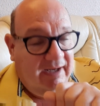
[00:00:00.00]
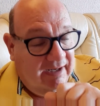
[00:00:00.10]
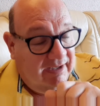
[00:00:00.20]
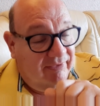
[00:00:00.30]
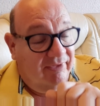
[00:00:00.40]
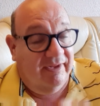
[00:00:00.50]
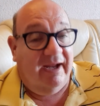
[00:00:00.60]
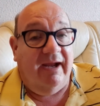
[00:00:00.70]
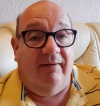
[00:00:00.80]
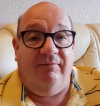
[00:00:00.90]
and
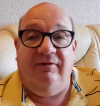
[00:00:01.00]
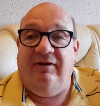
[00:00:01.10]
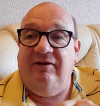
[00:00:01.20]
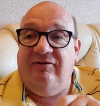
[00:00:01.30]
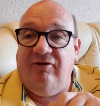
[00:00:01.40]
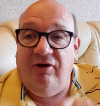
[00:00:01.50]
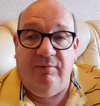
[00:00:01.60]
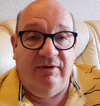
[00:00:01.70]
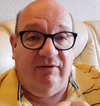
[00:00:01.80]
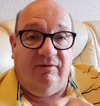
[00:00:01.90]
their
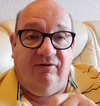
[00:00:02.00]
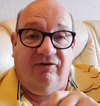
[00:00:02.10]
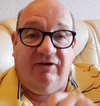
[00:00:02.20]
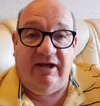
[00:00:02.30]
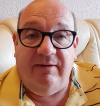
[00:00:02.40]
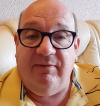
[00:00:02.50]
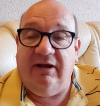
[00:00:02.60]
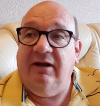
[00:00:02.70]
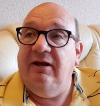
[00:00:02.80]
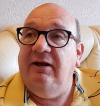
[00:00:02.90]
determined
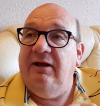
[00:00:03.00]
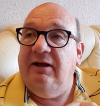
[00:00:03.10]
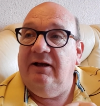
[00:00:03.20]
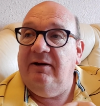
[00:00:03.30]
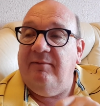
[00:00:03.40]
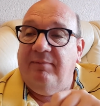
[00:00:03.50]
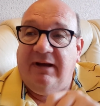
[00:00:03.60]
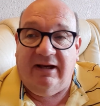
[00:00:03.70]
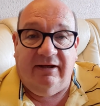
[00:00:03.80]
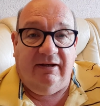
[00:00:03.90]
scheming and
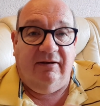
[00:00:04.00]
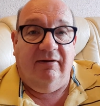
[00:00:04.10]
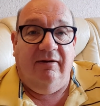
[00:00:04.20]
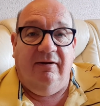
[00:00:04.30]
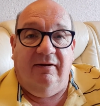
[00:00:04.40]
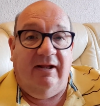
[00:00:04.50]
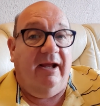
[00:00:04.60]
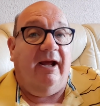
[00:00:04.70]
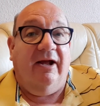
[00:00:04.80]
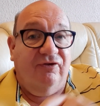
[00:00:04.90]
planning, their
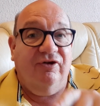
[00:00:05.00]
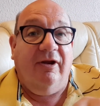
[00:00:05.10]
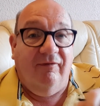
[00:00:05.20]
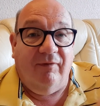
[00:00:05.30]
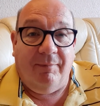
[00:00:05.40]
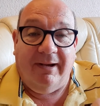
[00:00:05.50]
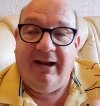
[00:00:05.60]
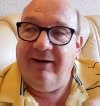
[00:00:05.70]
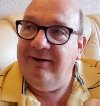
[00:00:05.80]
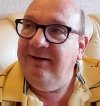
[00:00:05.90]
hatching of a
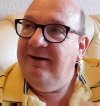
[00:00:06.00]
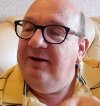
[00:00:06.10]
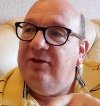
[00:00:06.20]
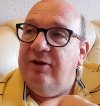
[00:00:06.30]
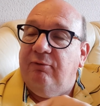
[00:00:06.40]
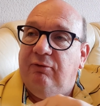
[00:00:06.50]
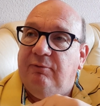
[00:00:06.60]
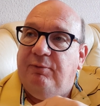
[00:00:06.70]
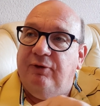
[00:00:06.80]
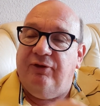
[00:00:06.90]
plan that will
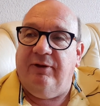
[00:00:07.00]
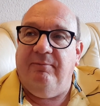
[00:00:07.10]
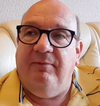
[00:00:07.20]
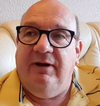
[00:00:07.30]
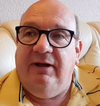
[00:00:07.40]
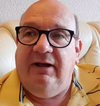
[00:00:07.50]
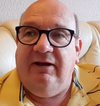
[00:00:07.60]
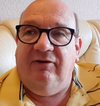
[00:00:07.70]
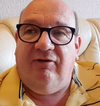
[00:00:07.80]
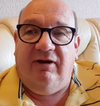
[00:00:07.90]
put them
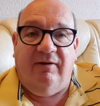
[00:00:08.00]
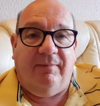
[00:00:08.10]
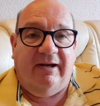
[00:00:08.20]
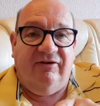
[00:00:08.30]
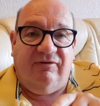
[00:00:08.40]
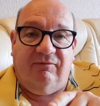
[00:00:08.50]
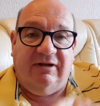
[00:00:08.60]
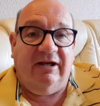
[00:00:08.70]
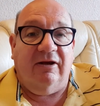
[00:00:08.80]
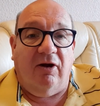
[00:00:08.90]
in, in a place of
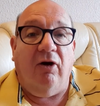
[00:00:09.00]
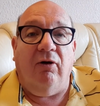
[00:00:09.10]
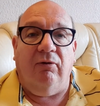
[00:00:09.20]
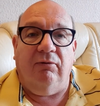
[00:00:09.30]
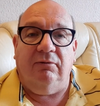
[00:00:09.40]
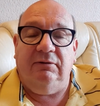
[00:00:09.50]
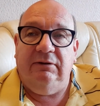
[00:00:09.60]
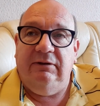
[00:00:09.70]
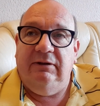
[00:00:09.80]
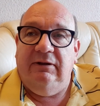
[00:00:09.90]
digging a hole
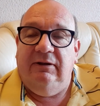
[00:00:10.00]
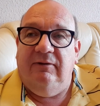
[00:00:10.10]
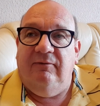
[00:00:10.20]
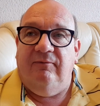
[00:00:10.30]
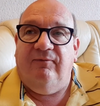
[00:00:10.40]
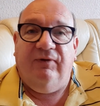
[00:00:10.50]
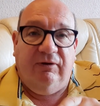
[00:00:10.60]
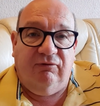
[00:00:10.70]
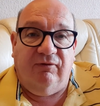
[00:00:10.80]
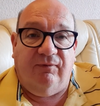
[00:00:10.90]
for
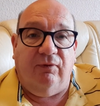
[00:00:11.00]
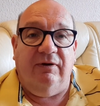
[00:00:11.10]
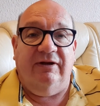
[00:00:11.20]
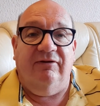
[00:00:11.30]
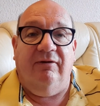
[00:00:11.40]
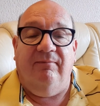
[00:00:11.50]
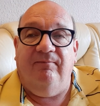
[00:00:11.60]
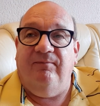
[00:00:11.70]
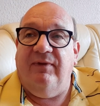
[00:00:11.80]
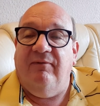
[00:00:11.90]
you to fall in
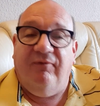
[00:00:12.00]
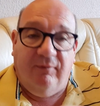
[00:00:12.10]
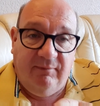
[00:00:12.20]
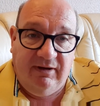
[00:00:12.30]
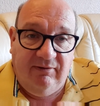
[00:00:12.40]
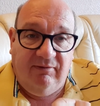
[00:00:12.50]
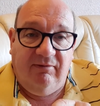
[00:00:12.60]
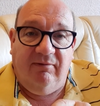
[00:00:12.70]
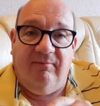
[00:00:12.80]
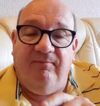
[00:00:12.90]
and for me
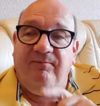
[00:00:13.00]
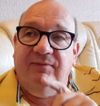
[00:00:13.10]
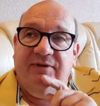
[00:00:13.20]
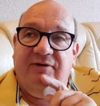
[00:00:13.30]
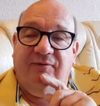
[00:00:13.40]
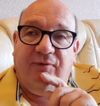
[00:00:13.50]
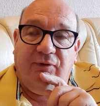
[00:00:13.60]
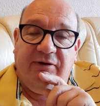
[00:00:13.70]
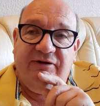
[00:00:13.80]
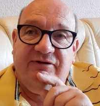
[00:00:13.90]
to
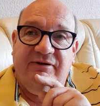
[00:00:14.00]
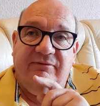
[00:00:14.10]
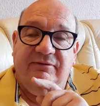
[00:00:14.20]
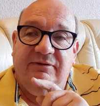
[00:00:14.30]
fall into.